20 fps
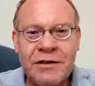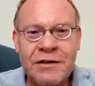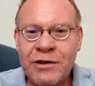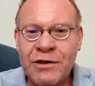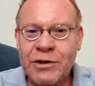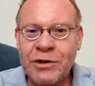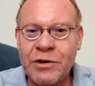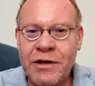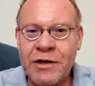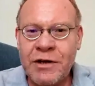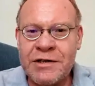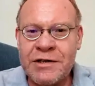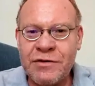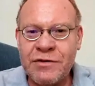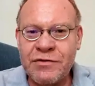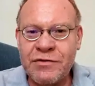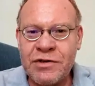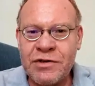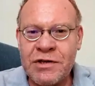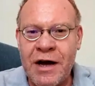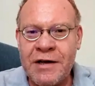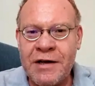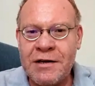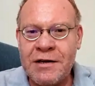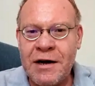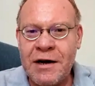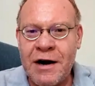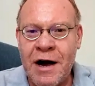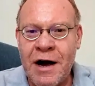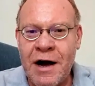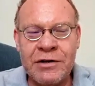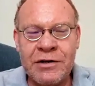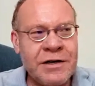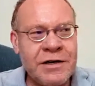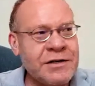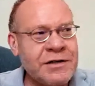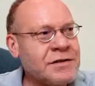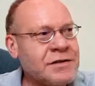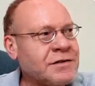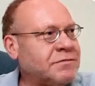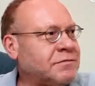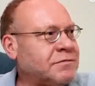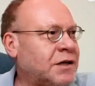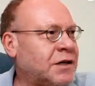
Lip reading: the rest of society around us.